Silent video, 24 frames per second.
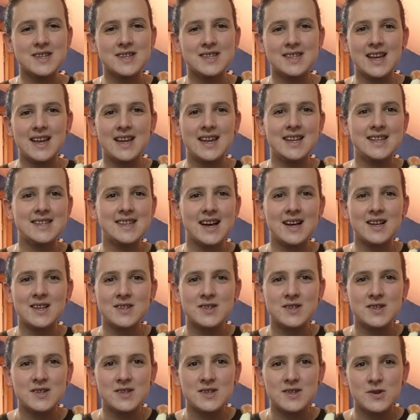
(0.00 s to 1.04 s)
us and he
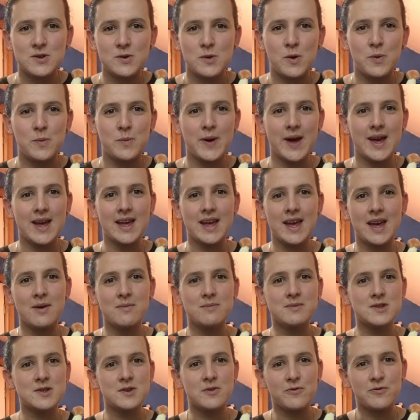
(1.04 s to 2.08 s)
tells us to obey
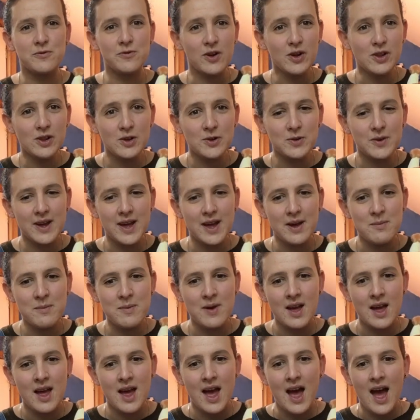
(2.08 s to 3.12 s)
him, to follow him,
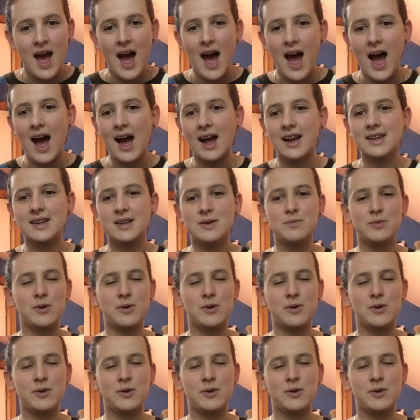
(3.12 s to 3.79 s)
and he